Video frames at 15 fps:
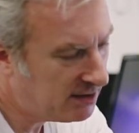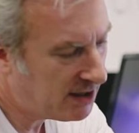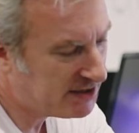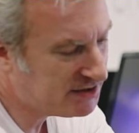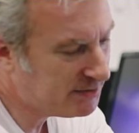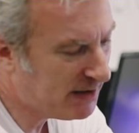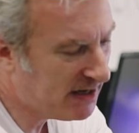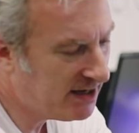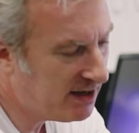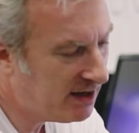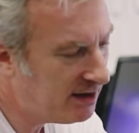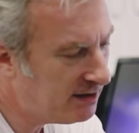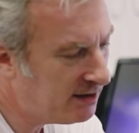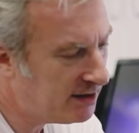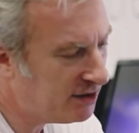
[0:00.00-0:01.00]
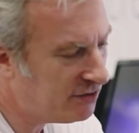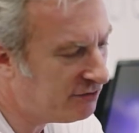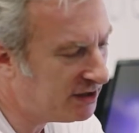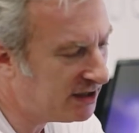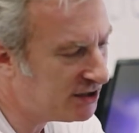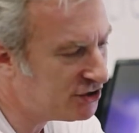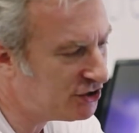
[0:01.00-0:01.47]
a speaker, an
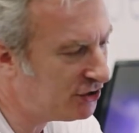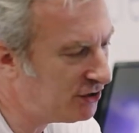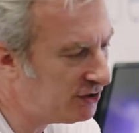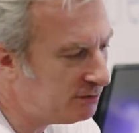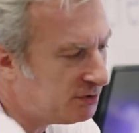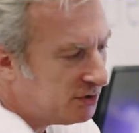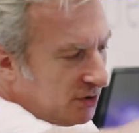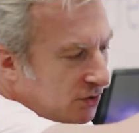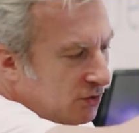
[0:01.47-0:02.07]
acrylic tube,